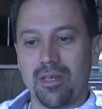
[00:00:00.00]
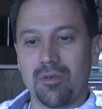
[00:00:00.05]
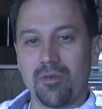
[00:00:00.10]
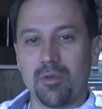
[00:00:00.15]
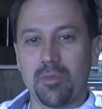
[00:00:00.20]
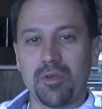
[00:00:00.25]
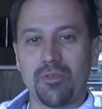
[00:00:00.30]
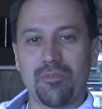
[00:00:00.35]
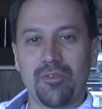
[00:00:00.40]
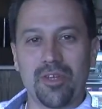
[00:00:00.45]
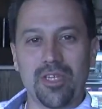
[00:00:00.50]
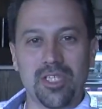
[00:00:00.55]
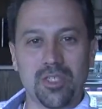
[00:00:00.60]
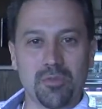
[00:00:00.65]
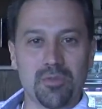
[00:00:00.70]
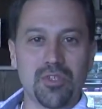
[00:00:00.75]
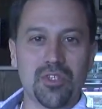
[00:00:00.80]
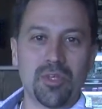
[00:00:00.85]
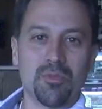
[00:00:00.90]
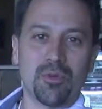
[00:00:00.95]
We'll be faced
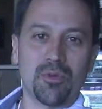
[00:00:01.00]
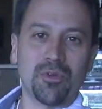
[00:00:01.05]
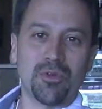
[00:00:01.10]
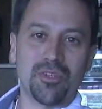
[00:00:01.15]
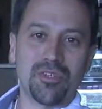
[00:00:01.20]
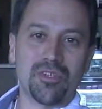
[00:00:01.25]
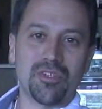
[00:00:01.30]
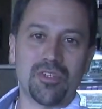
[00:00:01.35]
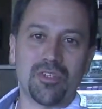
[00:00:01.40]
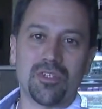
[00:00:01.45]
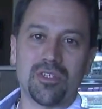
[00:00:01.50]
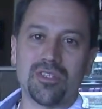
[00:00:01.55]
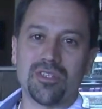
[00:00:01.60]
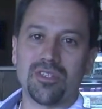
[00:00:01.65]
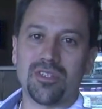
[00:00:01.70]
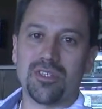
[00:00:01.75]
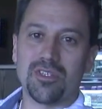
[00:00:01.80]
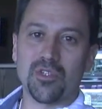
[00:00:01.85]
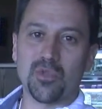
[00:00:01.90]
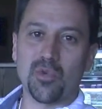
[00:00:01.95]
with similar
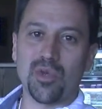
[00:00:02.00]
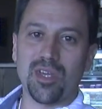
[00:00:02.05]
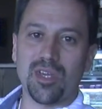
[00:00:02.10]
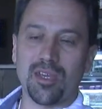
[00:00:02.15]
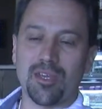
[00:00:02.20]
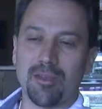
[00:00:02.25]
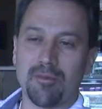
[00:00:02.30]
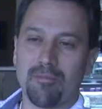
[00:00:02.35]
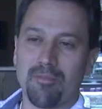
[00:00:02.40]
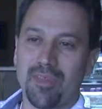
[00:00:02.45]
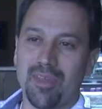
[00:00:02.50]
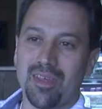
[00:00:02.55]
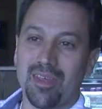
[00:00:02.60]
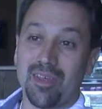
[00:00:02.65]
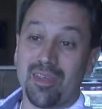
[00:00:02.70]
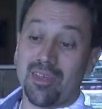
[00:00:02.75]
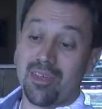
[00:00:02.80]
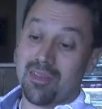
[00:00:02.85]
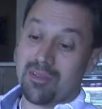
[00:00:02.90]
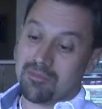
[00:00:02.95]
decisions this week.
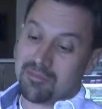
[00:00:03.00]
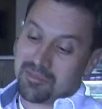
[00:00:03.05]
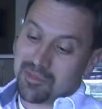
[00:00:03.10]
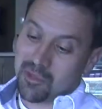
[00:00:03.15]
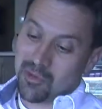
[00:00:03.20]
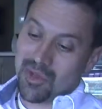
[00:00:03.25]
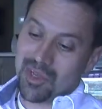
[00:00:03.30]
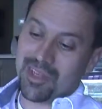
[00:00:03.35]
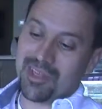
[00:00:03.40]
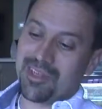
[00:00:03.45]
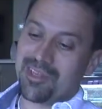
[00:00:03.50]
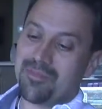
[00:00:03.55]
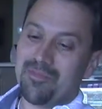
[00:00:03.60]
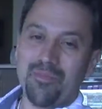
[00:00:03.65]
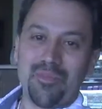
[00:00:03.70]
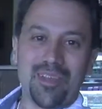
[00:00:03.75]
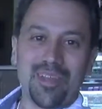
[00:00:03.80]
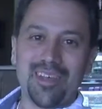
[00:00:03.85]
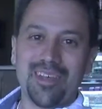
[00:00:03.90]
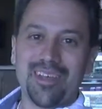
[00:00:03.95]
Granted,
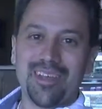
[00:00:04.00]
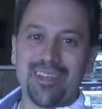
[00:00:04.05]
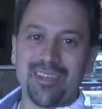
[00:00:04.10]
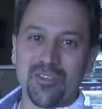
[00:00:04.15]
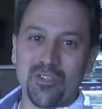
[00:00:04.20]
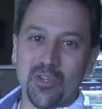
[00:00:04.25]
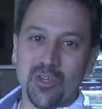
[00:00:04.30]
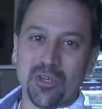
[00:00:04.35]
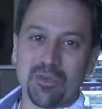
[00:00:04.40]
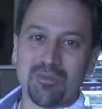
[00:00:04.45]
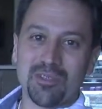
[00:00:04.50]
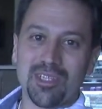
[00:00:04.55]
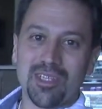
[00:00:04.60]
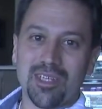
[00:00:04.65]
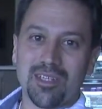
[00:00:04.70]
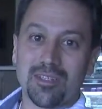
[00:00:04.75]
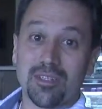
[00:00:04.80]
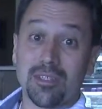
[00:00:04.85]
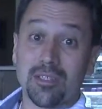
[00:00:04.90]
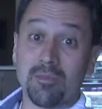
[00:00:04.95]
the
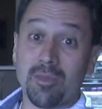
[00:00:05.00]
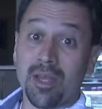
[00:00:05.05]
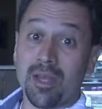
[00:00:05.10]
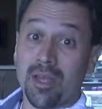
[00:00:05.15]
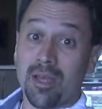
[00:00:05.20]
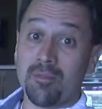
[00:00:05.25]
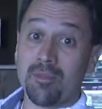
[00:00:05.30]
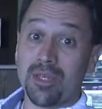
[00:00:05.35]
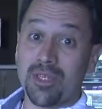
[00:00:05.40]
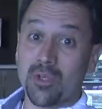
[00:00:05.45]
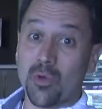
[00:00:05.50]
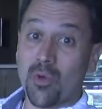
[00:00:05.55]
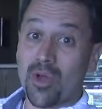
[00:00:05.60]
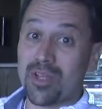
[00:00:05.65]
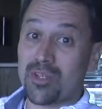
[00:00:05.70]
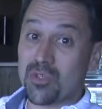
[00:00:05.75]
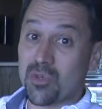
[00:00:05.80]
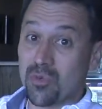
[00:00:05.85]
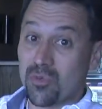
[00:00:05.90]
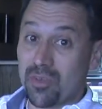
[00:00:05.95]
circumstances may not be
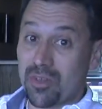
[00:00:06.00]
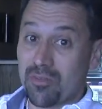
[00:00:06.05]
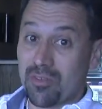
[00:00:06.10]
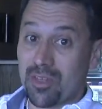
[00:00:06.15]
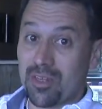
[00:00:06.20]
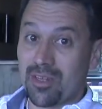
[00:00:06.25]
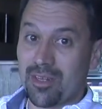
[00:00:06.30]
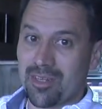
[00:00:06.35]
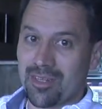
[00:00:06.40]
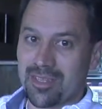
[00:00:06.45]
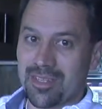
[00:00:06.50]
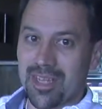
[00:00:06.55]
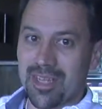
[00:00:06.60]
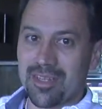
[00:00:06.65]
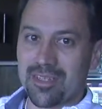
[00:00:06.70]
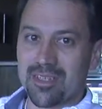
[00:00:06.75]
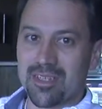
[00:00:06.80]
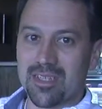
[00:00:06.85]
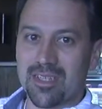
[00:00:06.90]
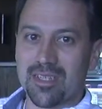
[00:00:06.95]
quite so vivid and
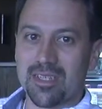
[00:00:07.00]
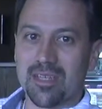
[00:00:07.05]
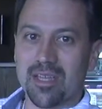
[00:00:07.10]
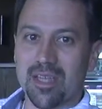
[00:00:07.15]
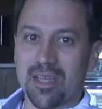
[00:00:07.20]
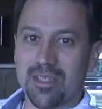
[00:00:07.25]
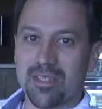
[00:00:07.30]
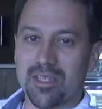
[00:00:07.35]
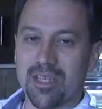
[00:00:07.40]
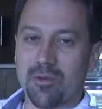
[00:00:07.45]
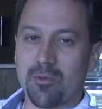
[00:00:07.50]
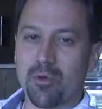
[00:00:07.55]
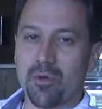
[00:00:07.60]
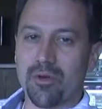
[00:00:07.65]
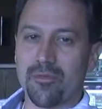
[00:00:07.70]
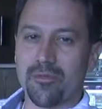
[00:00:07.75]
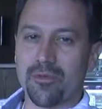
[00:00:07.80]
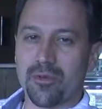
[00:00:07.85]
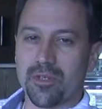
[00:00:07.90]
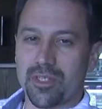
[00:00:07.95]
intense as they
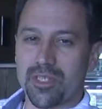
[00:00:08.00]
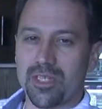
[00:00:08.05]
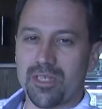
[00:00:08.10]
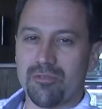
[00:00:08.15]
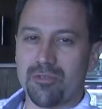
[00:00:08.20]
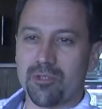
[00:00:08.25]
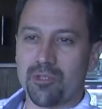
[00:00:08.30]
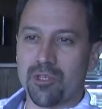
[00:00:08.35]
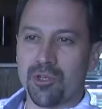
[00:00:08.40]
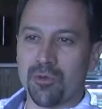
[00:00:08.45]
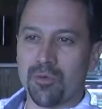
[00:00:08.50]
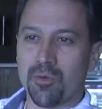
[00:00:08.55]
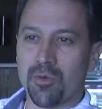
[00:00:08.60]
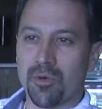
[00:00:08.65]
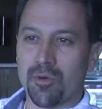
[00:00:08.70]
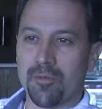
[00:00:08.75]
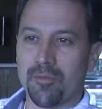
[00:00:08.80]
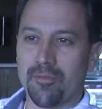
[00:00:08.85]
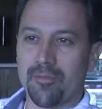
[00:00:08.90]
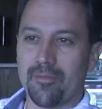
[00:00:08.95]
were for Stephen
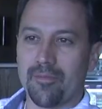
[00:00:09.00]
Chitterer.